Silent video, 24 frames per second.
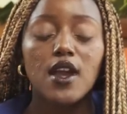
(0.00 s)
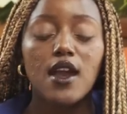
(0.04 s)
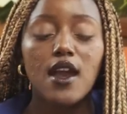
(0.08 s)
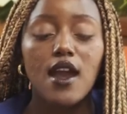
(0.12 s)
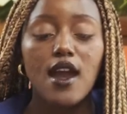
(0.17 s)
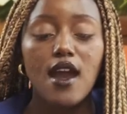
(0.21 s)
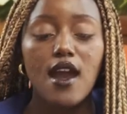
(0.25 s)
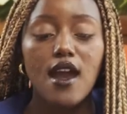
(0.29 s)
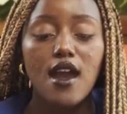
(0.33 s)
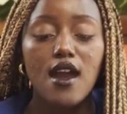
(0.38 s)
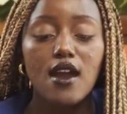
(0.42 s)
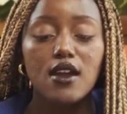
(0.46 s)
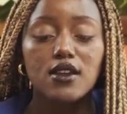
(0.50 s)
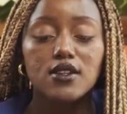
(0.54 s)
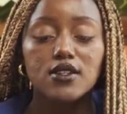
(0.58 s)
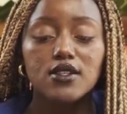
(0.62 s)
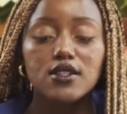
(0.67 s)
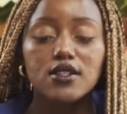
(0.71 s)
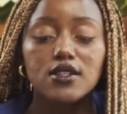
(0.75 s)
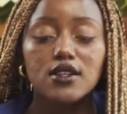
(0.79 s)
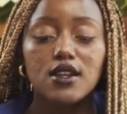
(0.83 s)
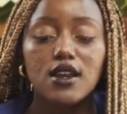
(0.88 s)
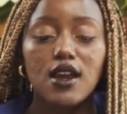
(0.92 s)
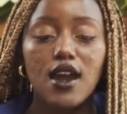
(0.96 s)

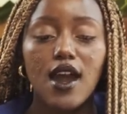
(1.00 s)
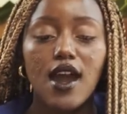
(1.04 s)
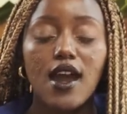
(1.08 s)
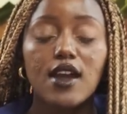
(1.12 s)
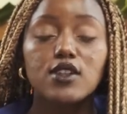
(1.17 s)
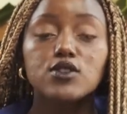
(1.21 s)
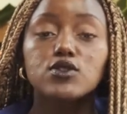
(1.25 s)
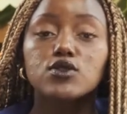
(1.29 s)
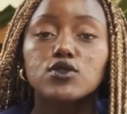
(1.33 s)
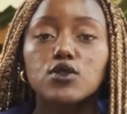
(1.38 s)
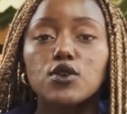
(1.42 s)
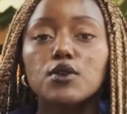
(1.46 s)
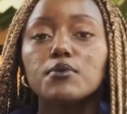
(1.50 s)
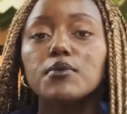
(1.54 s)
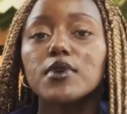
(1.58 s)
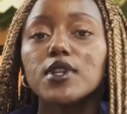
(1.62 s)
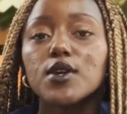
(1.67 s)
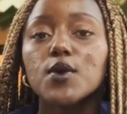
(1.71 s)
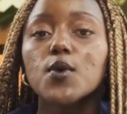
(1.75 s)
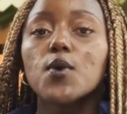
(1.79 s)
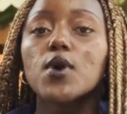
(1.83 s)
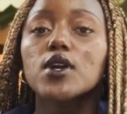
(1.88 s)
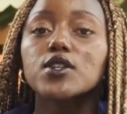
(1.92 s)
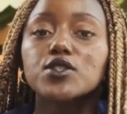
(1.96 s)
and I had so many
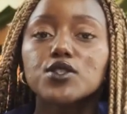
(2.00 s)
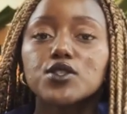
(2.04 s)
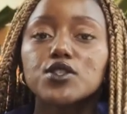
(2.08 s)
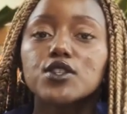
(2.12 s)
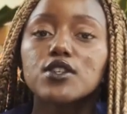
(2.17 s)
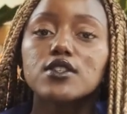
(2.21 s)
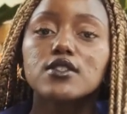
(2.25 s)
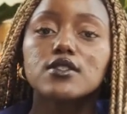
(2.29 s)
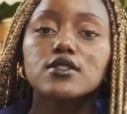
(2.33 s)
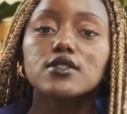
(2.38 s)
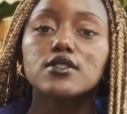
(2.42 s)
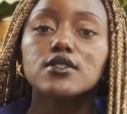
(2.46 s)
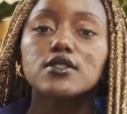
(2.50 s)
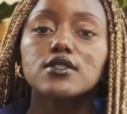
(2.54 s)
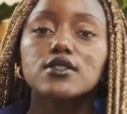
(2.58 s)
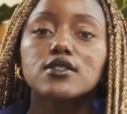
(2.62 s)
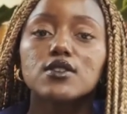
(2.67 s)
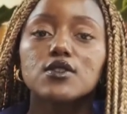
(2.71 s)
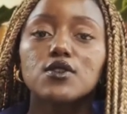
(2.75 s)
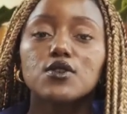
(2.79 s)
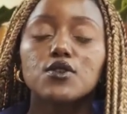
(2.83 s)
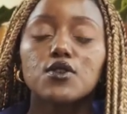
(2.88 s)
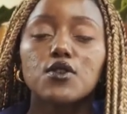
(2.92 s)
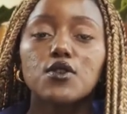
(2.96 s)
questions,
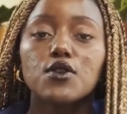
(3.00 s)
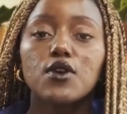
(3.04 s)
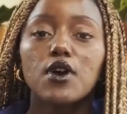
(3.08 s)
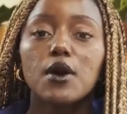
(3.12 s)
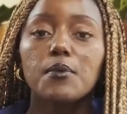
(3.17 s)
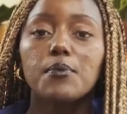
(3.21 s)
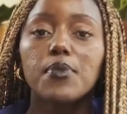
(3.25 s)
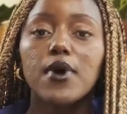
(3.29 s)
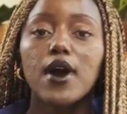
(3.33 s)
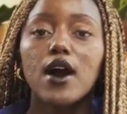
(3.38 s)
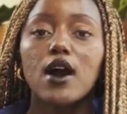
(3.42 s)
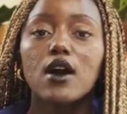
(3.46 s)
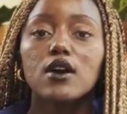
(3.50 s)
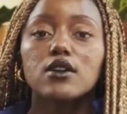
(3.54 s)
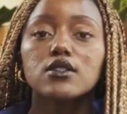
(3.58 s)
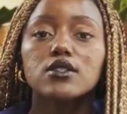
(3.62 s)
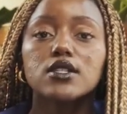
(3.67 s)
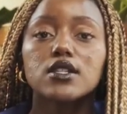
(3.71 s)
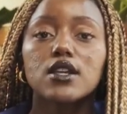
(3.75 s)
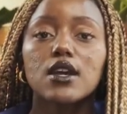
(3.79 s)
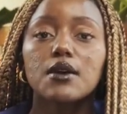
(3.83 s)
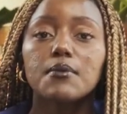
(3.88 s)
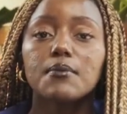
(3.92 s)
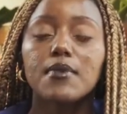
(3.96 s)

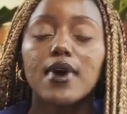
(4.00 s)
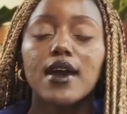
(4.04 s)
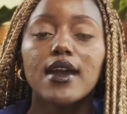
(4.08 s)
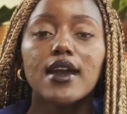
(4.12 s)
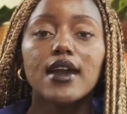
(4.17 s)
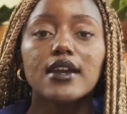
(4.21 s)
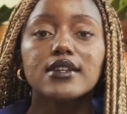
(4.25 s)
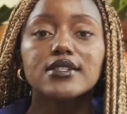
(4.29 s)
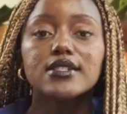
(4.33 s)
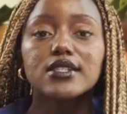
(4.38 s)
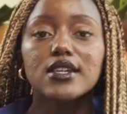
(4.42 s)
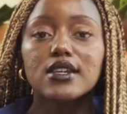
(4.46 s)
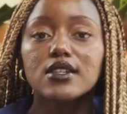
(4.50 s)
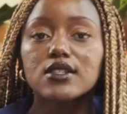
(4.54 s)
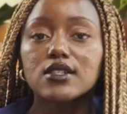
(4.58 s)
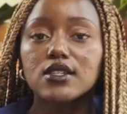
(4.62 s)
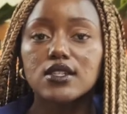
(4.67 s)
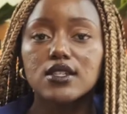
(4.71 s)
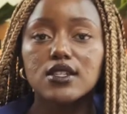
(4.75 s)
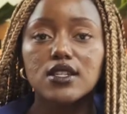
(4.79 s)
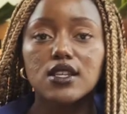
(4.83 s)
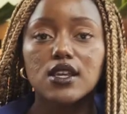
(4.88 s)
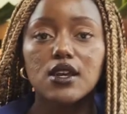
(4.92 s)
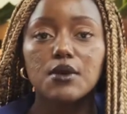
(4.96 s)
about my
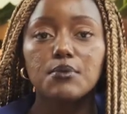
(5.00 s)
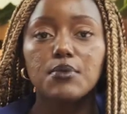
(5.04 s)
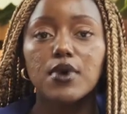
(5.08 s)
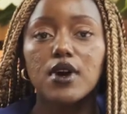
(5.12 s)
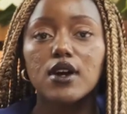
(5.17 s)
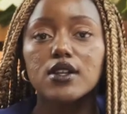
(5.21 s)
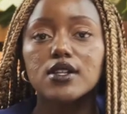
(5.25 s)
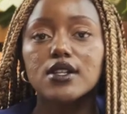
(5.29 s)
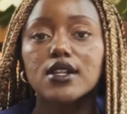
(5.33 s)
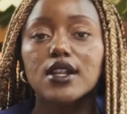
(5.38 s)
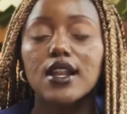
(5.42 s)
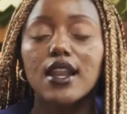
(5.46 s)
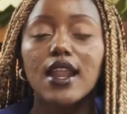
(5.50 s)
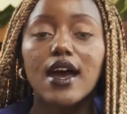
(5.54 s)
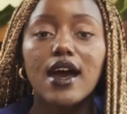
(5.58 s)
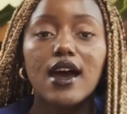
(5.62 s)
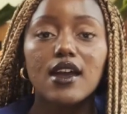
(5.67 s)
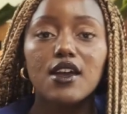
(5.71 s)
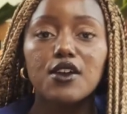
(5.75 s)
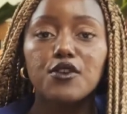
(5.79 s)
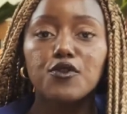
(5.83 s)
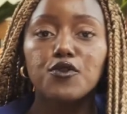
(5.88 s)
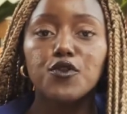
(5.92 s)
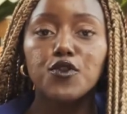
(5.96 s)
identity, about
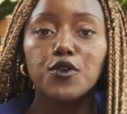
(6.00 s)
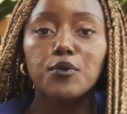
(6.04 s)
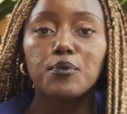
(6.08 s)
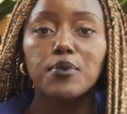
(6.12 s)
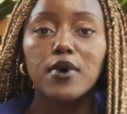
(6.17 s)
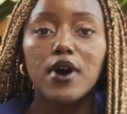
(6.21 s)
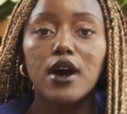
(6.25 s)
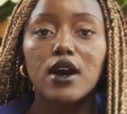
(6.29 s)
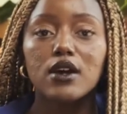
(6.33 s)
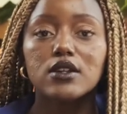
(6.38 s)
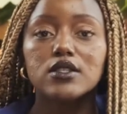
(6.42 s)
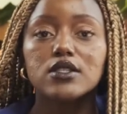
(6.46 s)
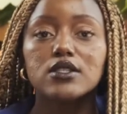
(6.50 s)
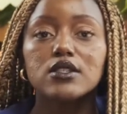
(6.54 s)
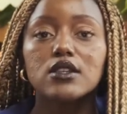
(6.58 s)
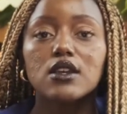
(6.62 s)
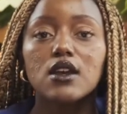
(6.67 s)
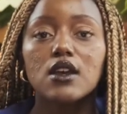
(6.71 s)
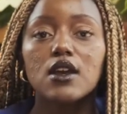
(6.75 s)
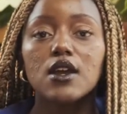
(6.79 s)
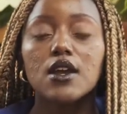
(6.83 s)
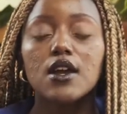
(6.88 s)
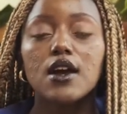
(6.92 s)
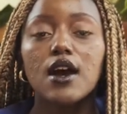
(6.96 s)
life, about
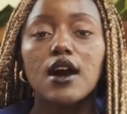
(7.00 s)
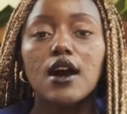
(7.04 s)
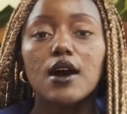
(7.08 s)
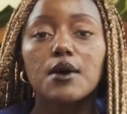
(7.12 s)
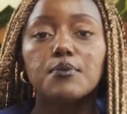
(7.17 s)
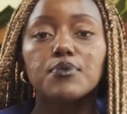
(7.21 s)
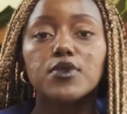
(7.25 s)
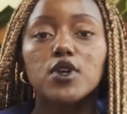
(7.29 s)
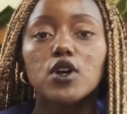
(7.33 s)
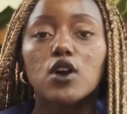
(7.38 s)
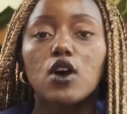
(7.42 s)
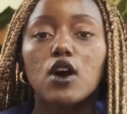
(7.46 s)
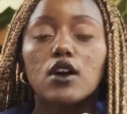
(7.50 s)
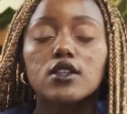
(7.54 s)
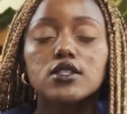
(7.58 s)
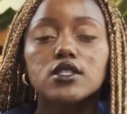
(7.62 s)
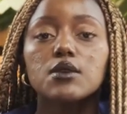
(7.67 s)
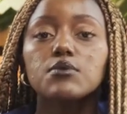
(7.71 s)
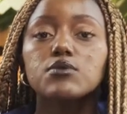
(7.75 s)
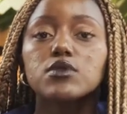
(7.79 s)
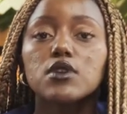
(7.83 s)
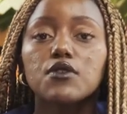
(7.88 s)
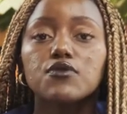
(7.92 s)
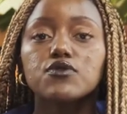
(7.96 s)
the
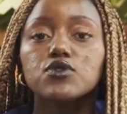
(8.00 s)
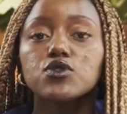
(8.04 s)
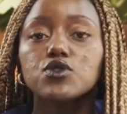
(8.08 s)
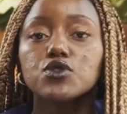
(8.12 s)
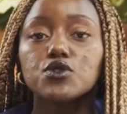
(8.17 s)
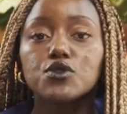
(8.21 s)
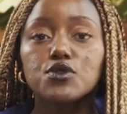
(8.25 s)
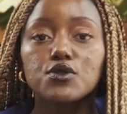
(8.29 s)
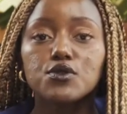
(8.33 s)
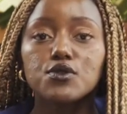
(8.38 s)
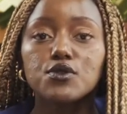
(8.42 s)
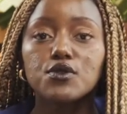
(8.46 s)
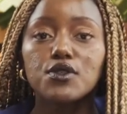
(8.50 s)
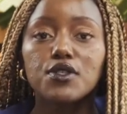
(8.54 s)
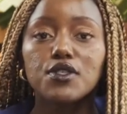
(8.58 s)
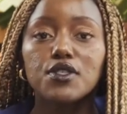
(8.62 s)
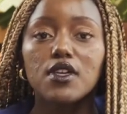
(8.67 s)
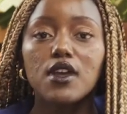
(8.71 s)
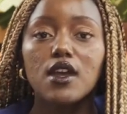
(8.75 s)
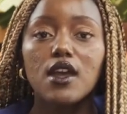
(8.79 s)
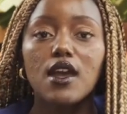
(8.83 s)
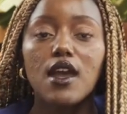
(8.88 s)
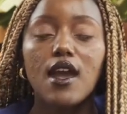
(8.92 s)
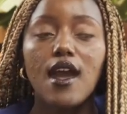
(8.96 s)
concept of truth.
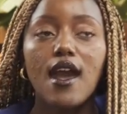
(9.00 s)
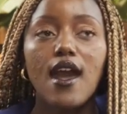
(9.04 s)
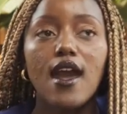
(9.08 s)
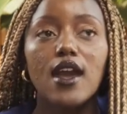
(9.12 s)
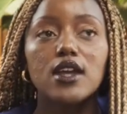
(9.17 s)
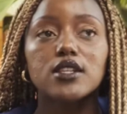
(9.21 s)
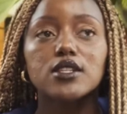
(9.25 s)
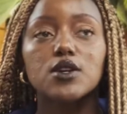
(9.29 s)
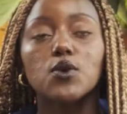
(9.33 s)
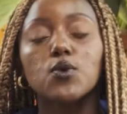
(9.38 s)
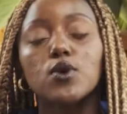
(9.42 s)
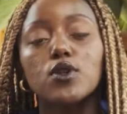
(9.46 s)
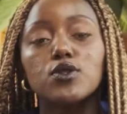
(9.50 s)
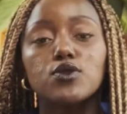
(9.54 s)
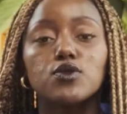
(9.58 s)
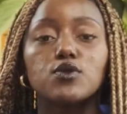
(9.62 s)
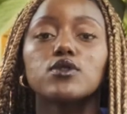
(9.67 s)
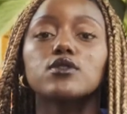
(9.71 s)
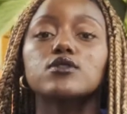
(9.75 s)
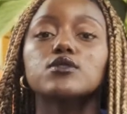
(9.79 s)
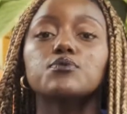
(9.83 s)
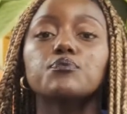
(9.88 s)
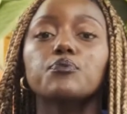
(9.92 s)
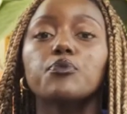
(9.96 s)
And I went through
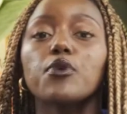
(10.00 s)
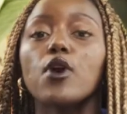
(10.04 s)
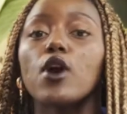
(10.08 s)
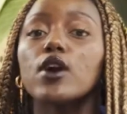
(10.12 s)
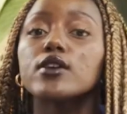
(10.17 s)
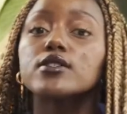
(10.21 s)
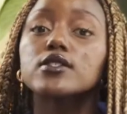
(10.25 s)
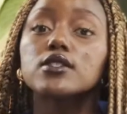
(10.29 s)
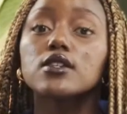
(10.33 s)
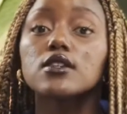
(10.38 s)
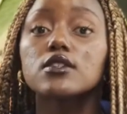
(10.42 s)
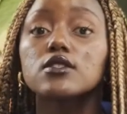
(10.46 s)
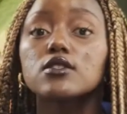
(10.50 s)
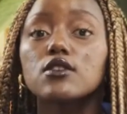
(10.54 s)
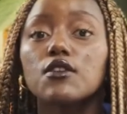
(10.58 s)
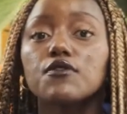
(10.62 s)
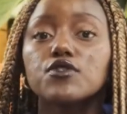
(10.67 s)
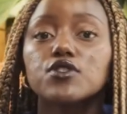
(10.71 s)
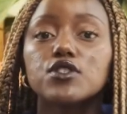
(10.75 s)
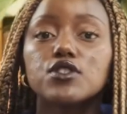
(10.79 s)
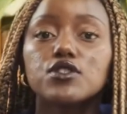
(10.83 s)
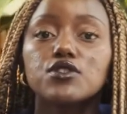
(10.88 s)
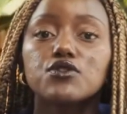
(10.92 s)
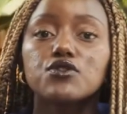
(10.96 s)
this process of
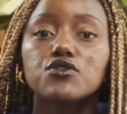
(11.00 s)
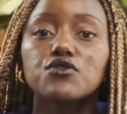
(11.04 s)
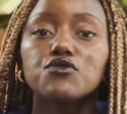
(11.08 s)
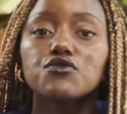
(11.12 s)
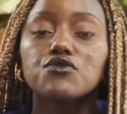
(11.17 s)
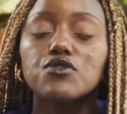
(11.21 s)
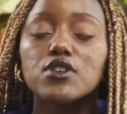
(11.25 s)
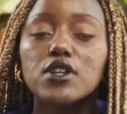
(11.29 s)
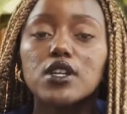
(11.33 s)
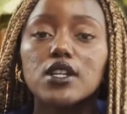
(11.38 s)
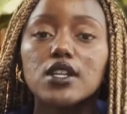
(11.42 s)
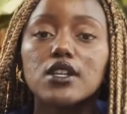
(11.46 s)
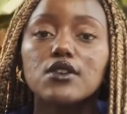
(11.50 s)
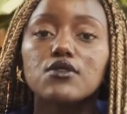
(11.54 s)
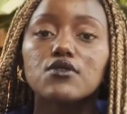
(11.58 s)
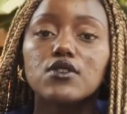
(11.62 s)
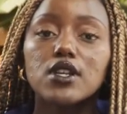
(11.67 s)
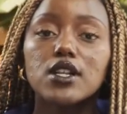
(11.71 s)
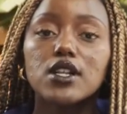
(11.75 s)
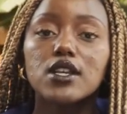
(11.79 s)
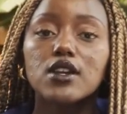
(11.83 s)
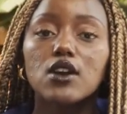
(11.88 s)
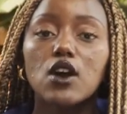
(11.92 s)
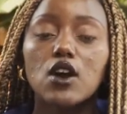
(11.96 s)
just
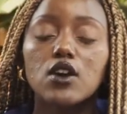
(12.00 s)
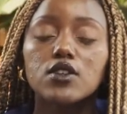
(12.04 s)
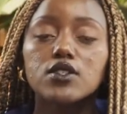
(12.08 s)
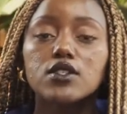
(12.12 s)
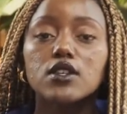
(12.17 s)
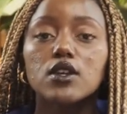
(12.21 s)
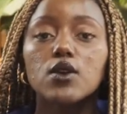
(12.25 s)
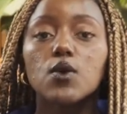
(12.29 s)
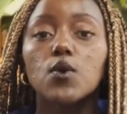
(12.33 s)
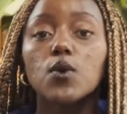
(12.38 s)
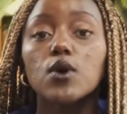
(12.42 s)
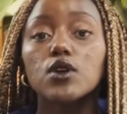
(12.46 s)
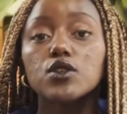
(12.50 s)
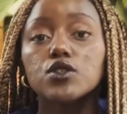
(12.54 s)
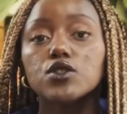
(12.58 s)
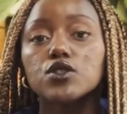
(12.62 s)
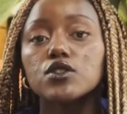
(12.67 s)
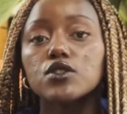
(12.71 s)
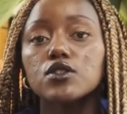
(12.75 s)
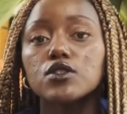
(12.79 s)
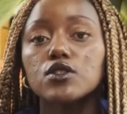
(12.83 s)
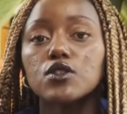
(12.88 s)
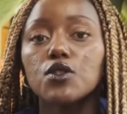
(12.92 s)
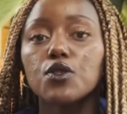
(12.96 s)
really asking
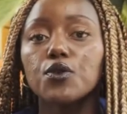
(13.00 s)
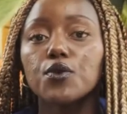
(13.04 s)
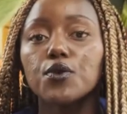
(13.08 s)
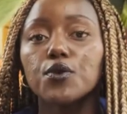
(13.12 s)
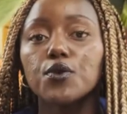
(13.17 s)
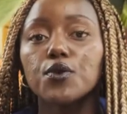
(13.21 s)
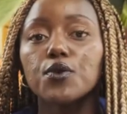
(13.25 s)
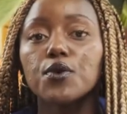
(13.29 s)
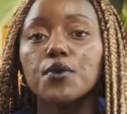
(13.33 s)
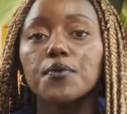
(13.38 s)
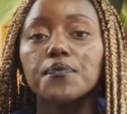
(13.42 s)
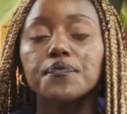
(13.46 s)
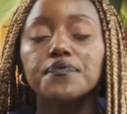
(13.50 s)
questions through